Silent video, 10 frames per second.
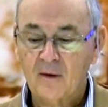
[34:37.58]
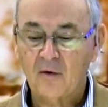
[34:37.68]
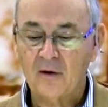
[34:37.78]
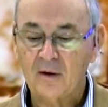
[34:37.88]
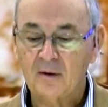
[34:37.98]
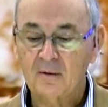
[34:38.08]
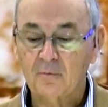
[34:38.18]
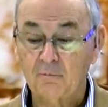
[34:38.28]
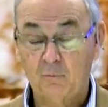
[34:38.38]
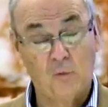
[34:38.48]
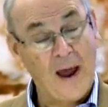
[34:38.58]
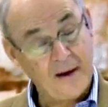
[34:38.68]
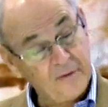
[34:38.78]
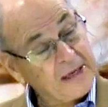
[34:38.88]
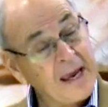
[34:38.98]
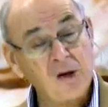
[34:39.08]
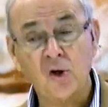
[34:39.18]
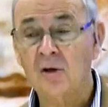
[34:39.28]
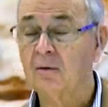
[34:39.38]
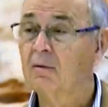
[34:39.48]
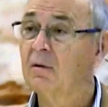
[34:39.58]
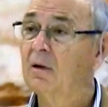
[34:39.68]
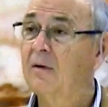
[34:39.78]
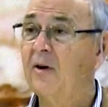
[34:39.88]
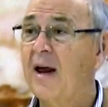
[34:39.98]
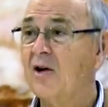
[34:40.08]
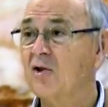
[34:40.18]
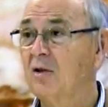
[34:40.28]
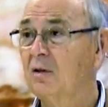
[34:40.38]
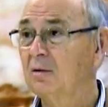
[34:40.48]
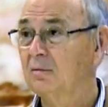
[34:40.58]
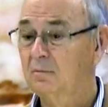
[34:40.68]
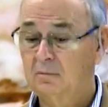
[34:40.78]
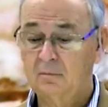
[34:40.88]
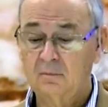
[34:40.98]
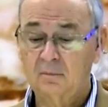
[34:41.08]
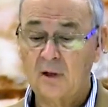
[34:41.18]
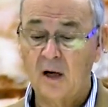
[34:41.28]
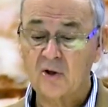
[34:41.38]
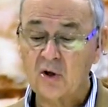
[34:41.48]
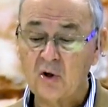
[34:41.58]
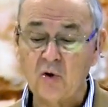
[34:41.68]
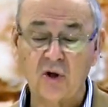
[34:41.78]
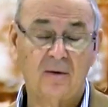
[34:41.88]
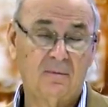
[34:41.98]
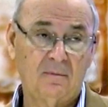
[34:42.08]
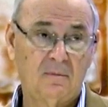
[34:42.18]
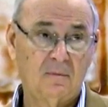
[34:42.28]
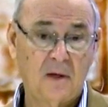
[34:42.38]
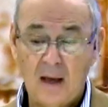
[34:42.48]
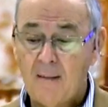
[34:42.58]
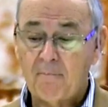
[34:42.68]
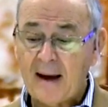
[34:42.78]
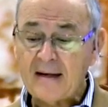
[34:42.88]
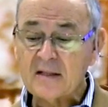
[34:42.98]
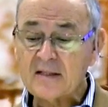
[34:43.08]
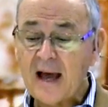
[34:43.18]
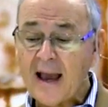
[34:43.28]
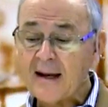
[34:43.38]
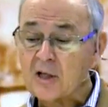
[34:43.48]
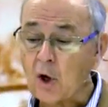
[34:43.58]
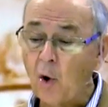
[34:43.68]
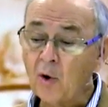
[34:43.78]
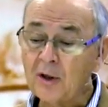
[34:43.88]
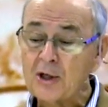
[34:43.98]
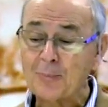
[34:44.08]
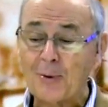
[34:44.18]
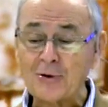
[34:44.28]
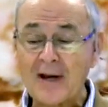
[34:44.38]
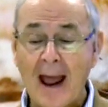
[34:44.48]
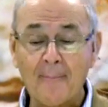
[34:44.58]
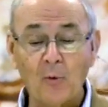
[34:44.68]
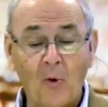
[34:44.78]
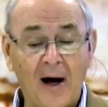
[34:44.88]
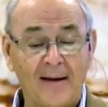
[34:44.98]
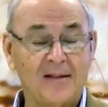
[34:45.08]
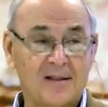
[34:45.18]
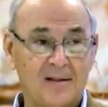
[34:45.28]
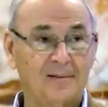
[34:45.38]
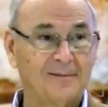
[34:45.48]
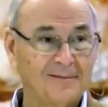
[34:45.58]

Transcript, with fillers: or the ratification of a national constitution. By design, it's only supposed to happen once.